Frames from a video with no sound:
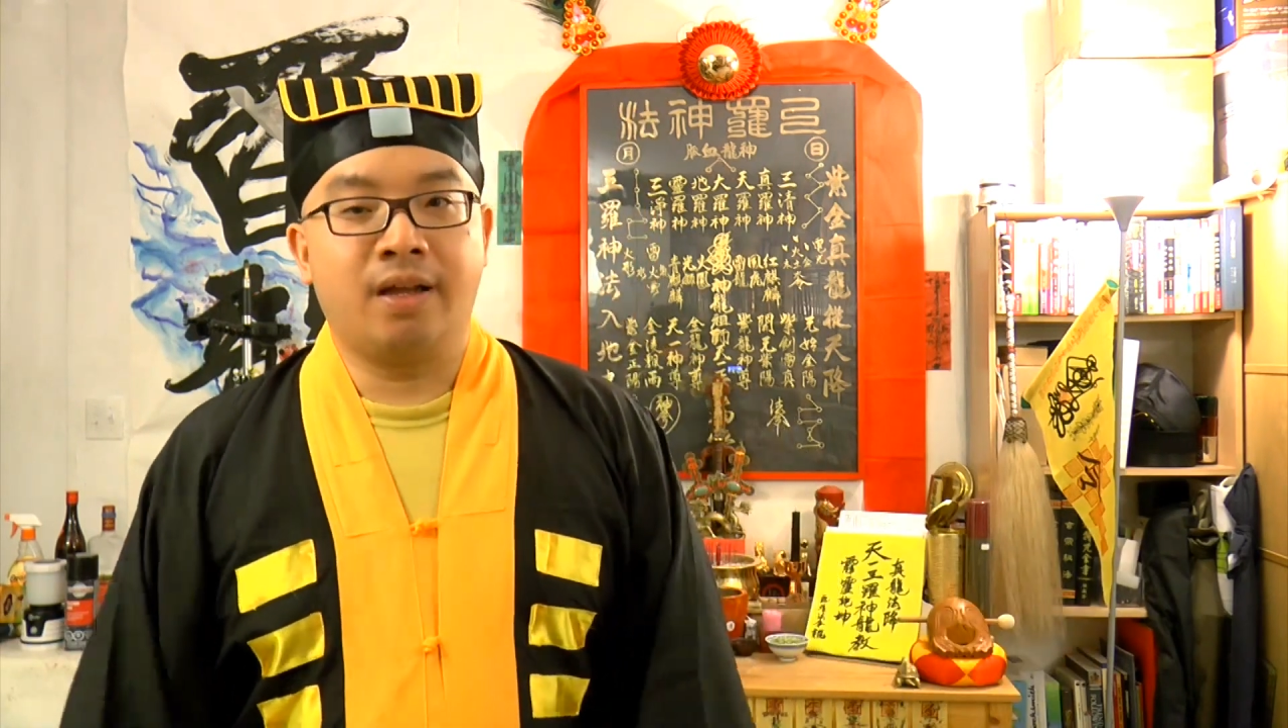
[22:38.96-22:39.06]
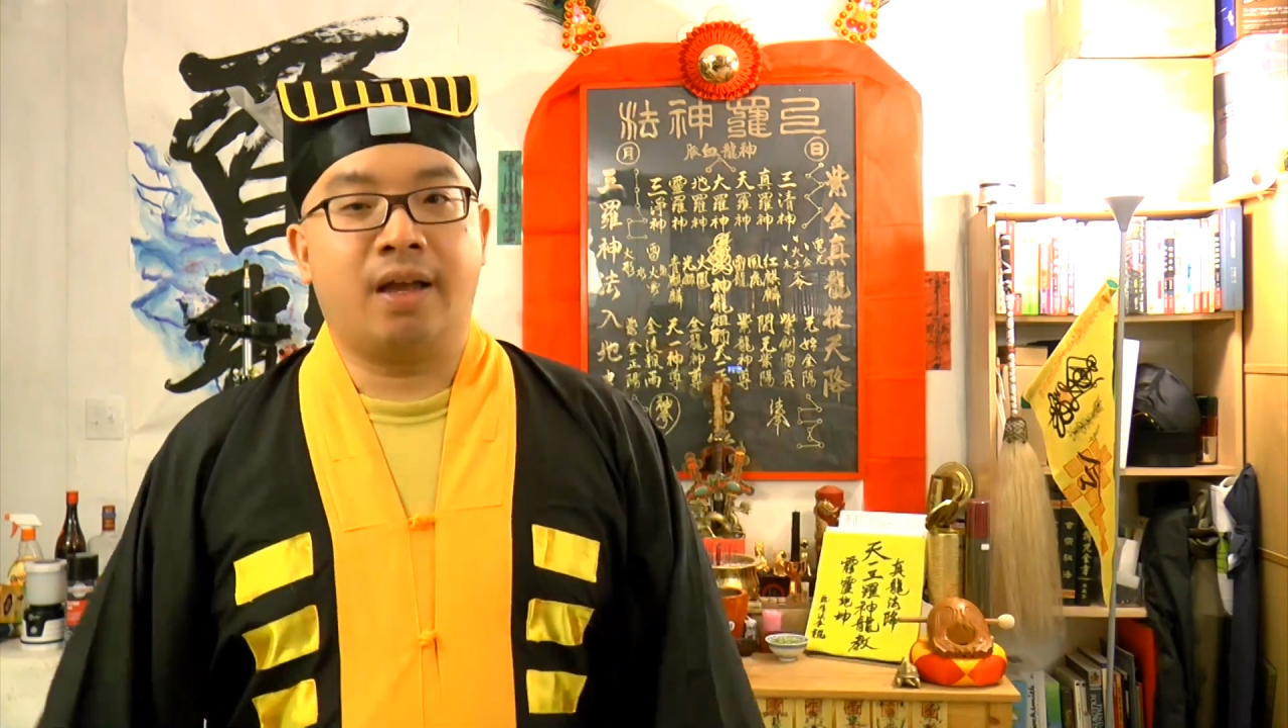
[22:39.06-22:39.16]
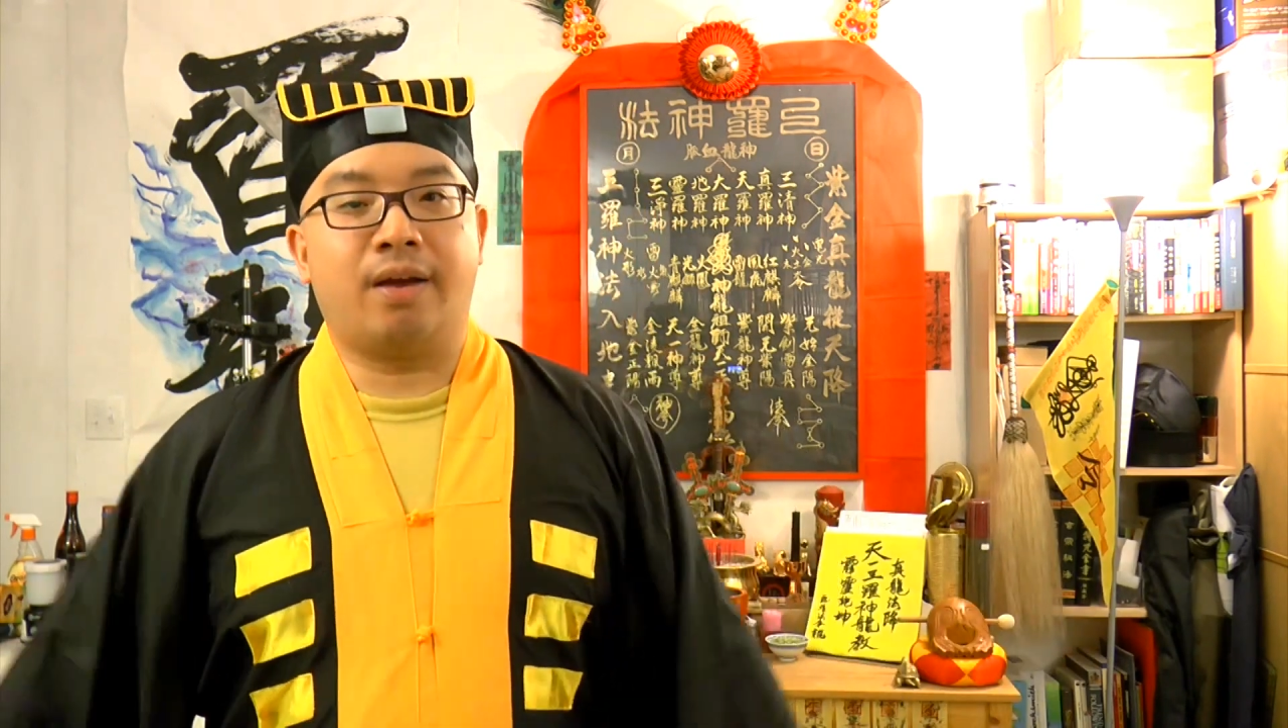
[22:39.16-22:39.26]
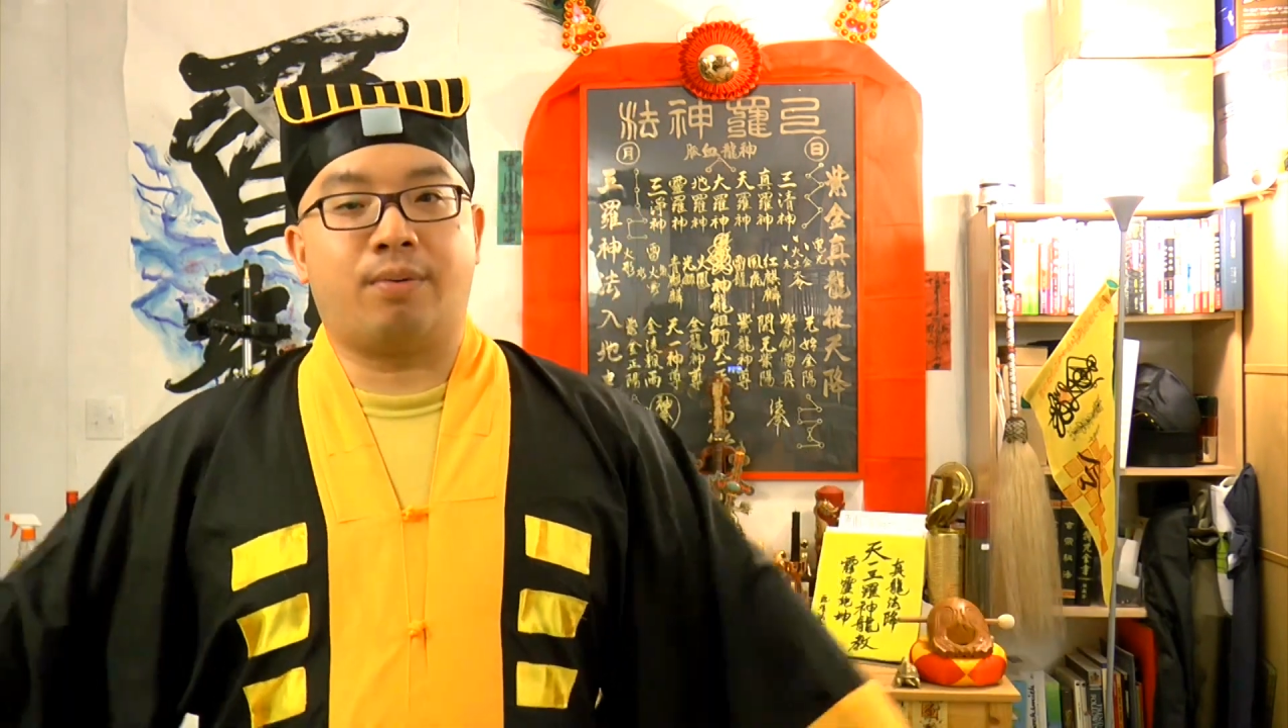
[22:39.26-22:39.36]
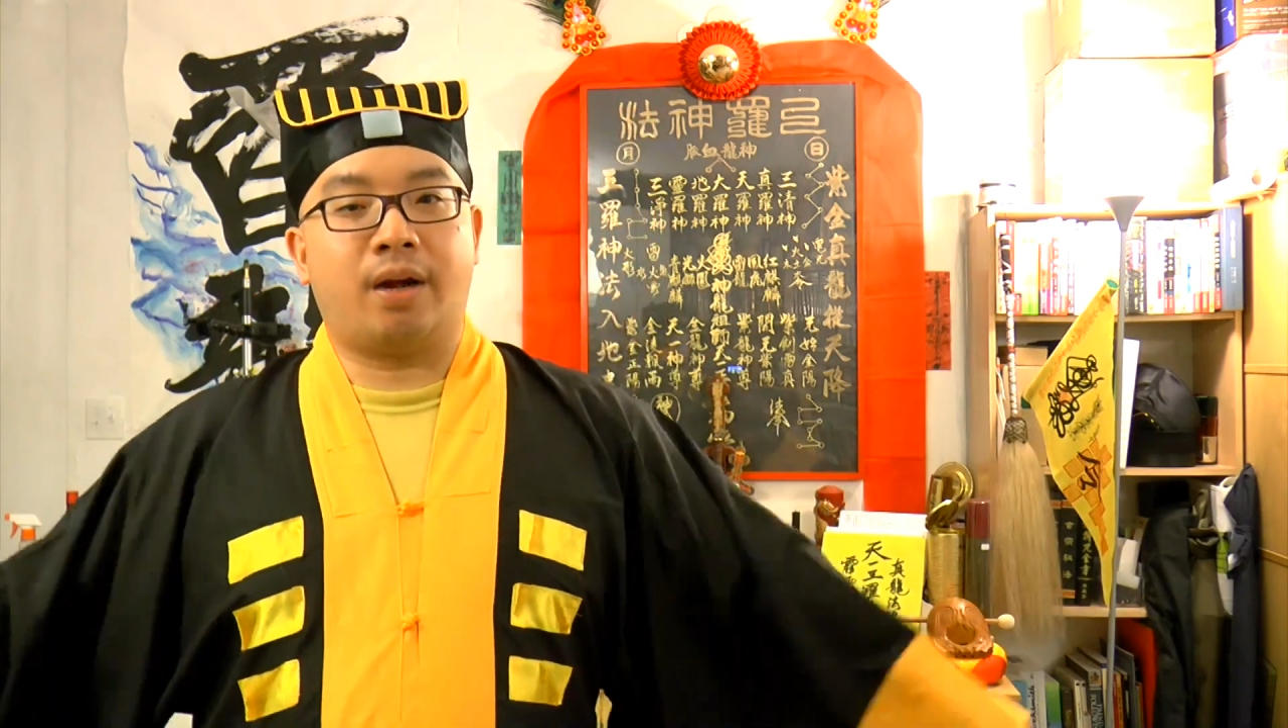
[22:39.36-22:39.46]

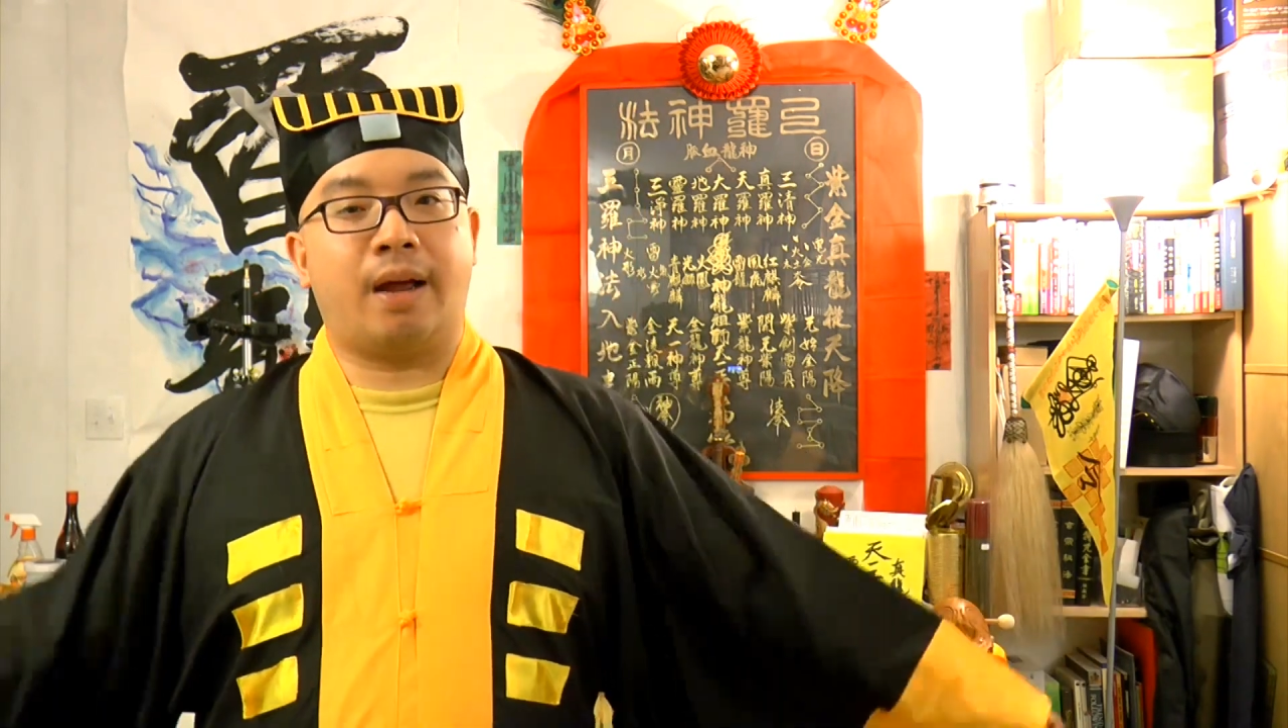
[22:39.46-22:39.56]
And what